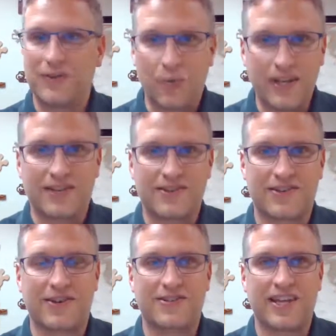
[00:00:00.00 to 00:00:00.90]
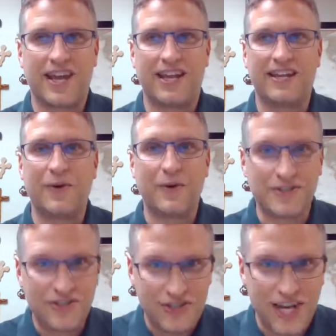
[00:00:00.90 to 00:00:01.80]
the witnesses are saying it
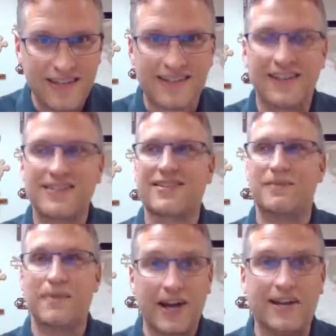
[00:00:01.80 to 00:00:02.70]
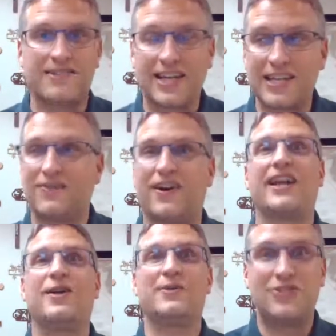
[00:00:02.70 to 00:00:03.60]
was Jesus, and Mary is
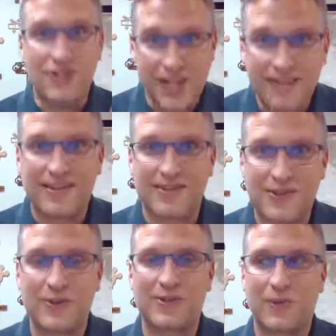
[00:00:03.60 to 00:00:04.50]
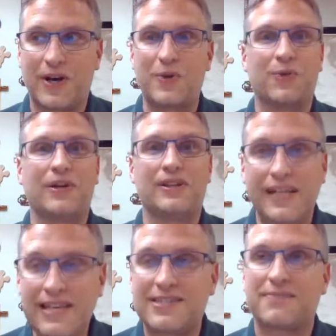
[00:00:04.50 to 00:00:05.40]
testifying it was Jesus who was the one who
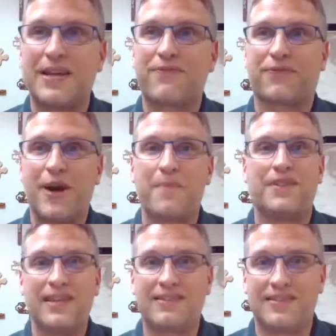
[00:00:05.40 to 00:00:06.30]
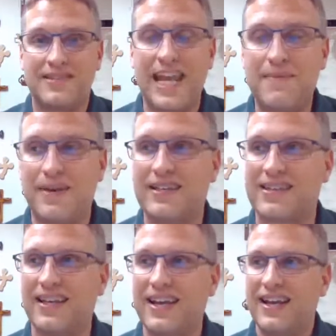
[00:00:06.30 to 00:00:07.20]
released me from these
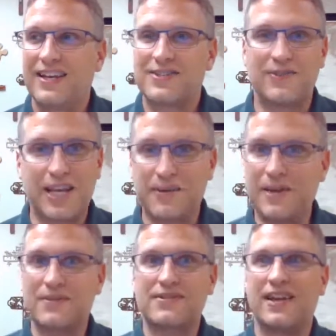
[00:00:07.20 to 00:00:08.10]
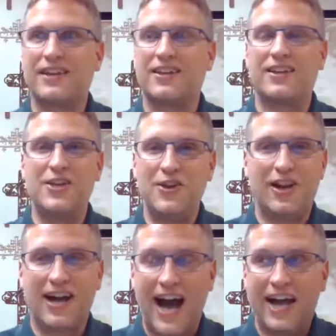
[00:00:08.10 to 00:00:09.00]
demons. And so Nicodemus is like,
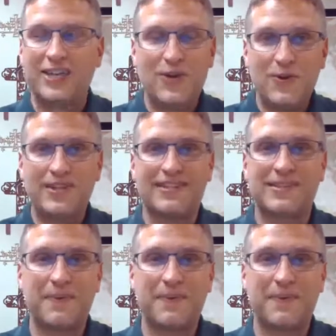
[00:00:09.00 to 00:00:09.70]
you did